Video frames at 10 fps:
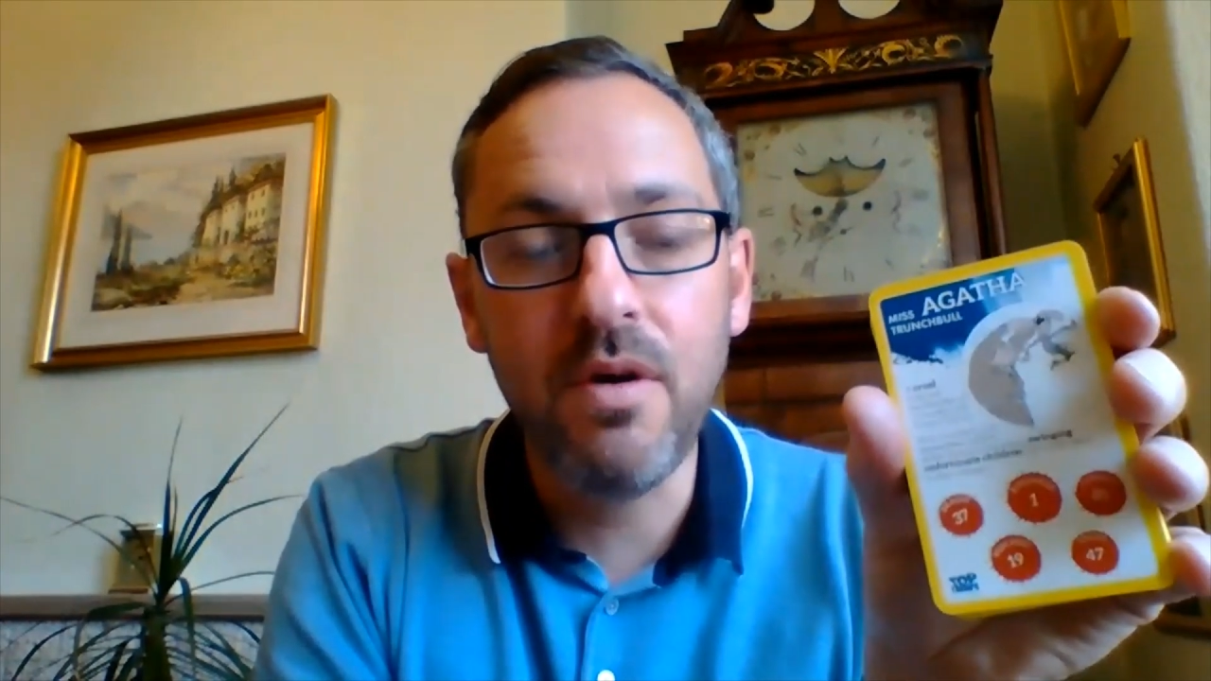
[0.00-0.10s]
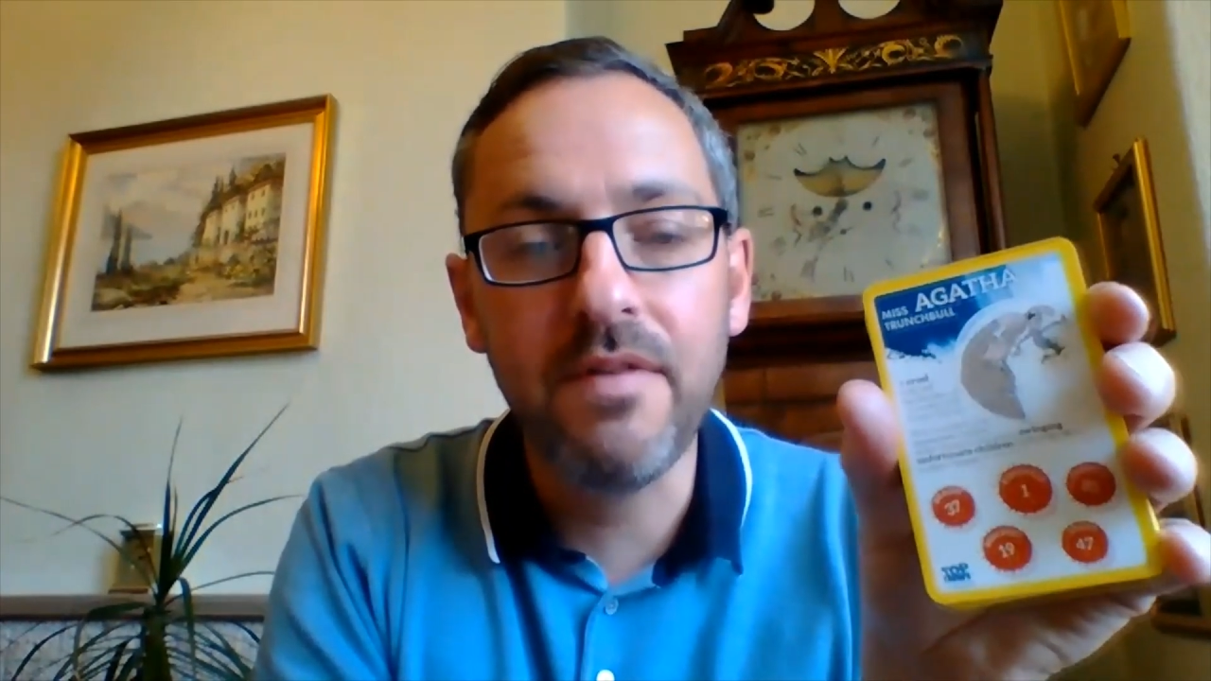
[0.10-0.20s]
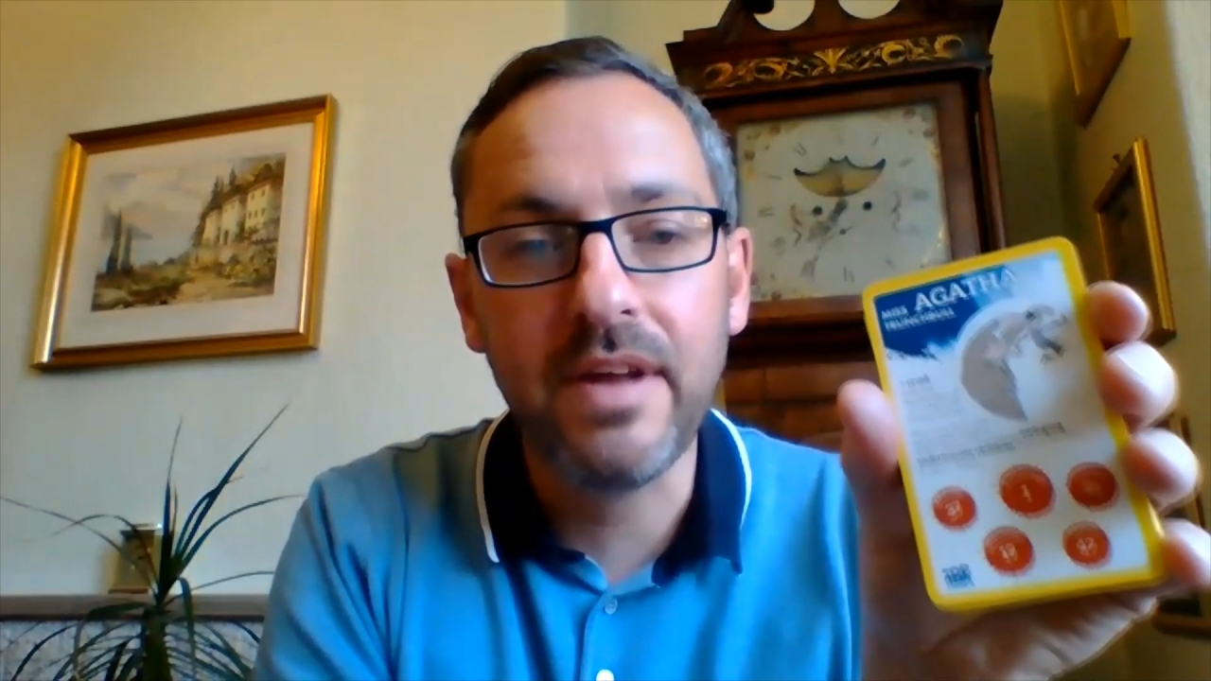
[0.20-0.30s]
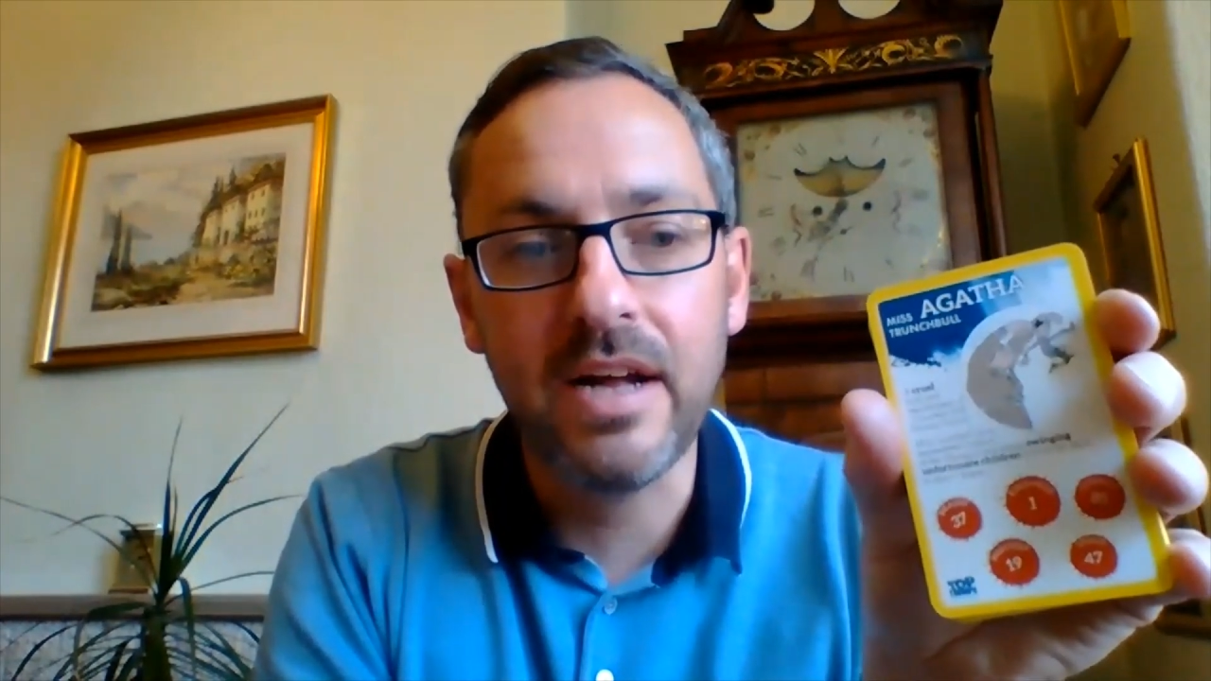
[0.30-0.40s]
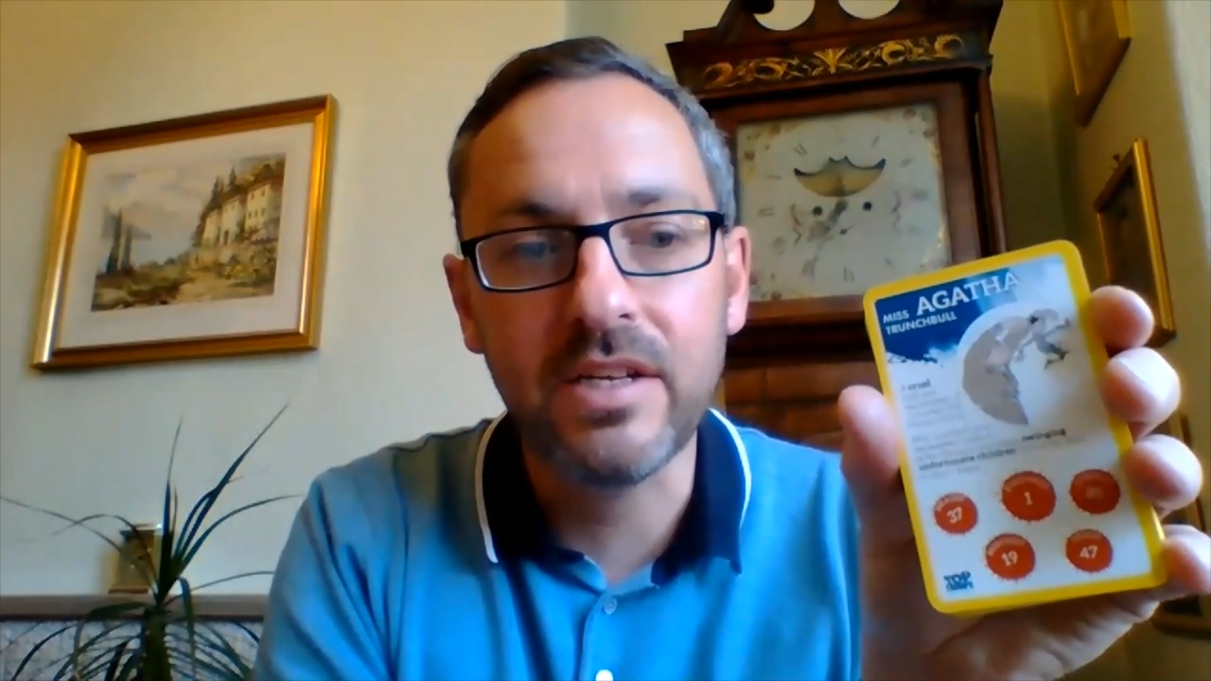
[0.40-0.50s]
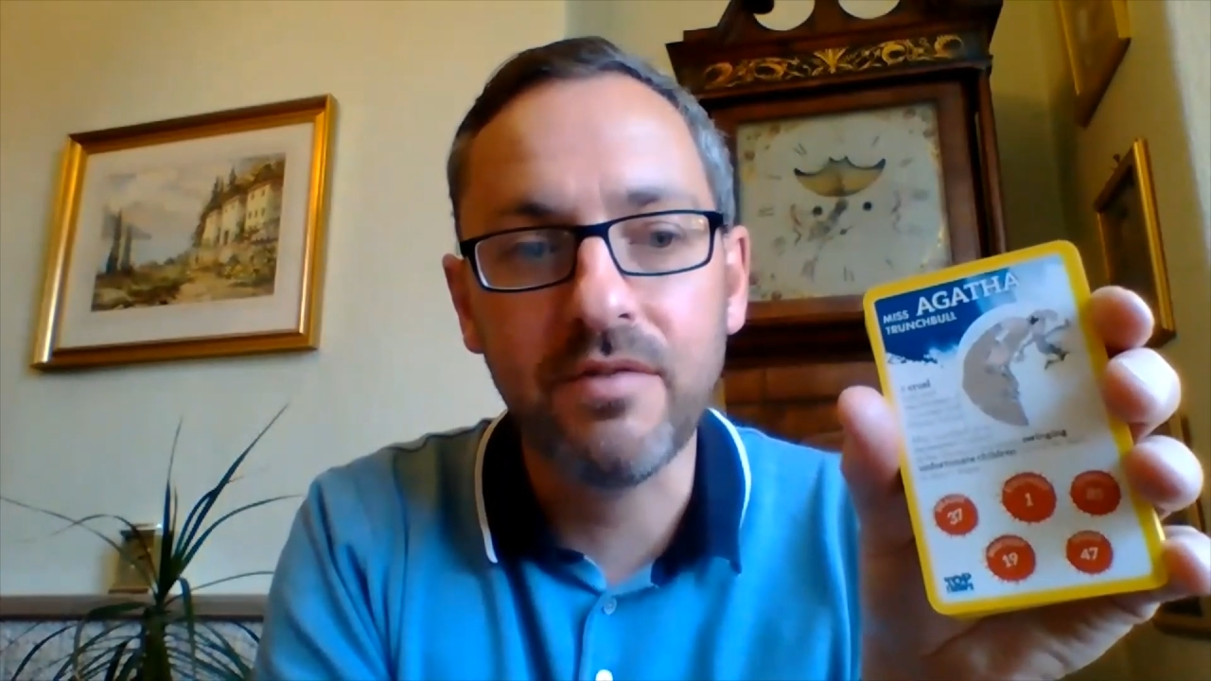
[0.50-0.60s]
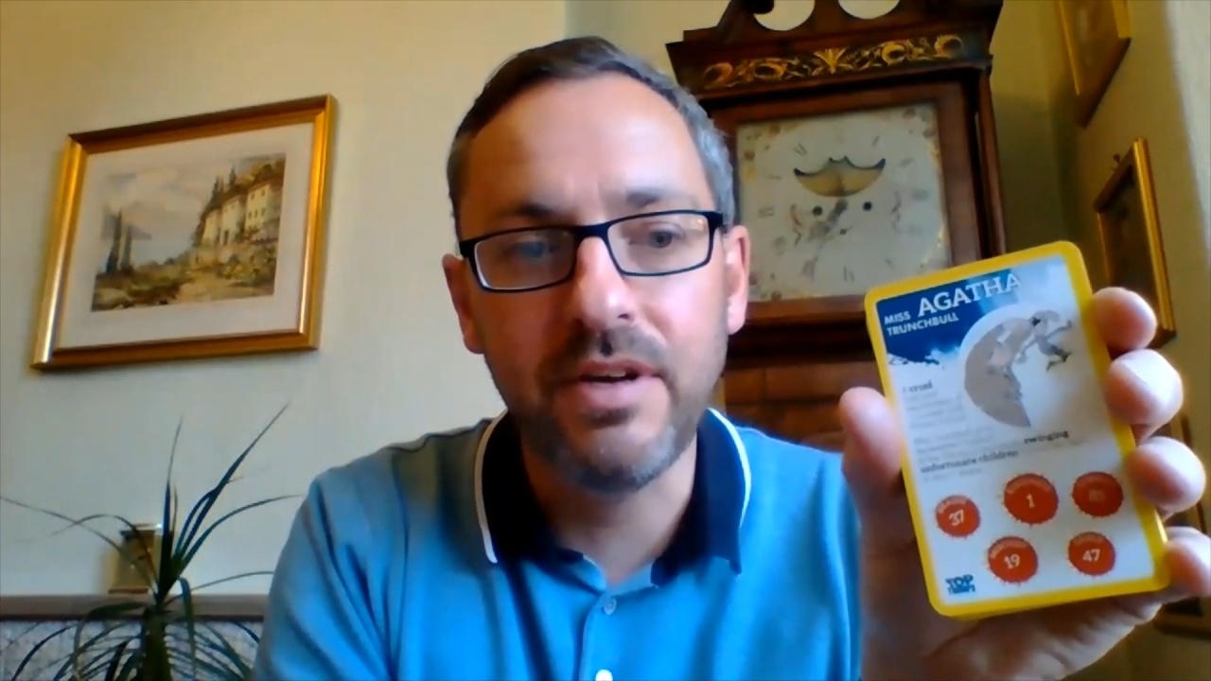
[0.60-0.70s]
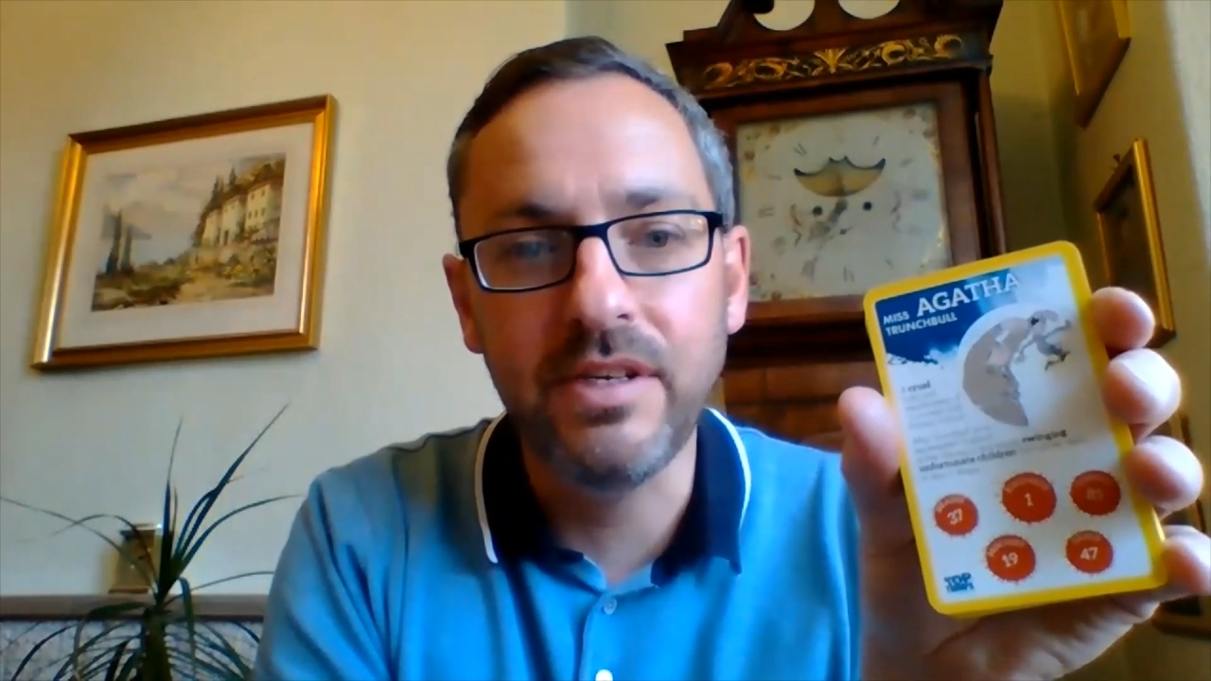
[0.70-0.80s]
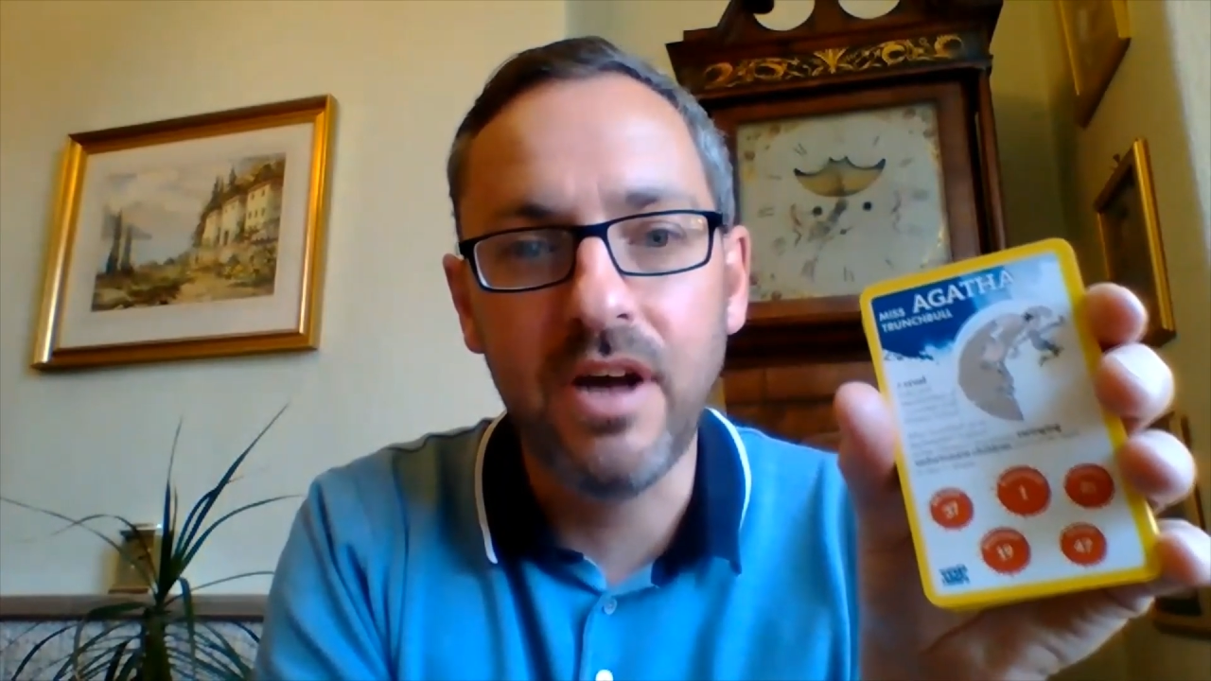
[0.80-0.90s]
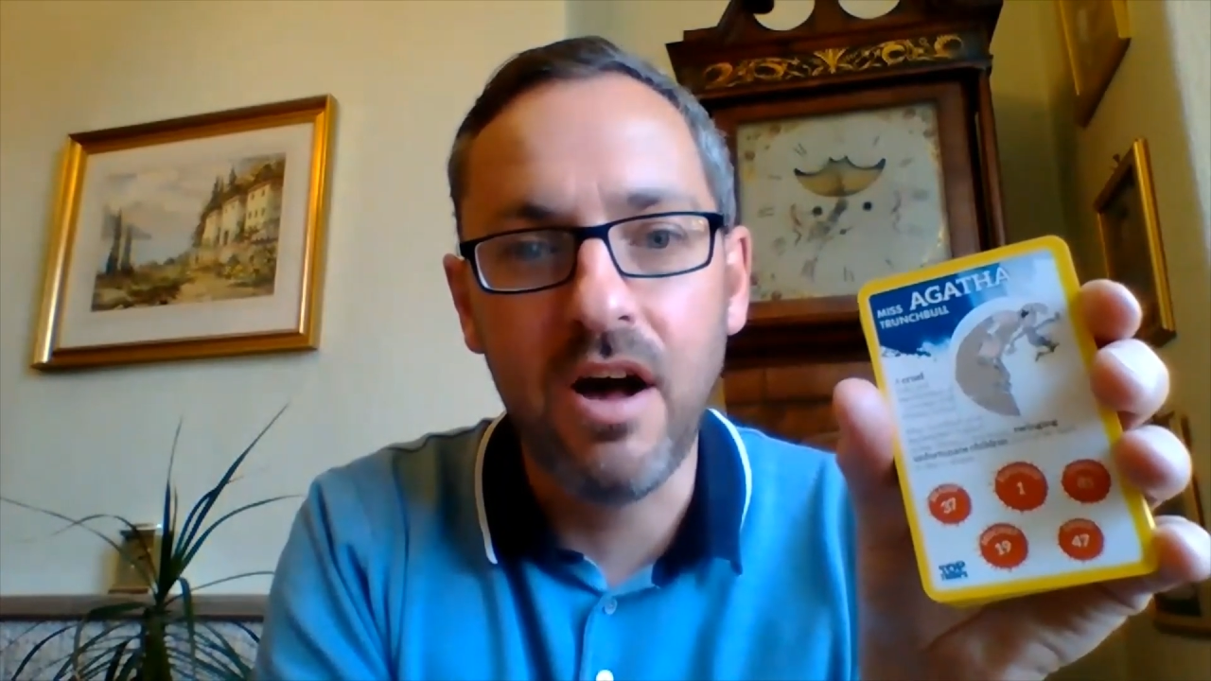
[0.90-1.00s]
of the categories